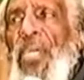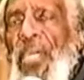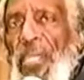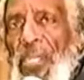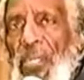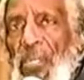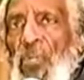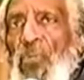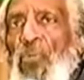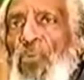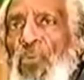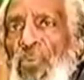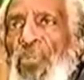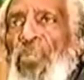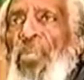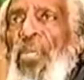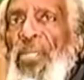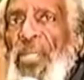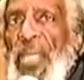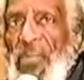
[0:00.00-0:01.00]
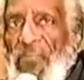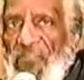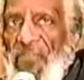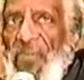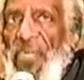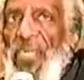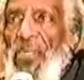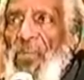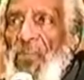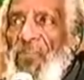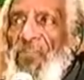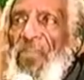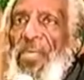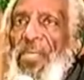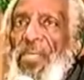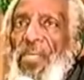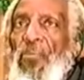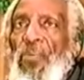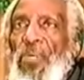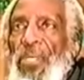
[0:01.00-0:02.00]
including that funny little
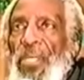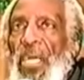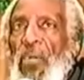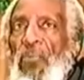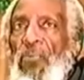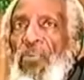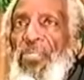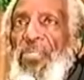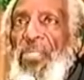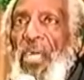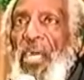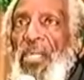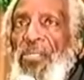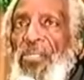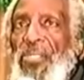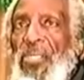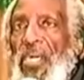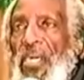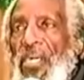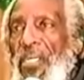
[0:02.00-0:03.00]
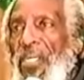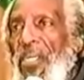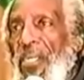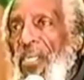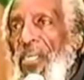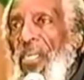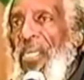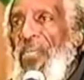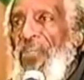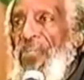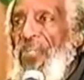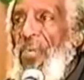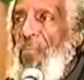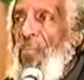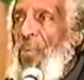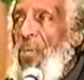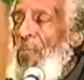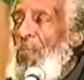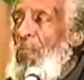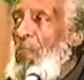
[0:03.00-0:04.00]
thing that went down with John John last
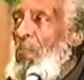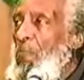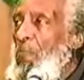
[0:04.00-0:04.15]
summer.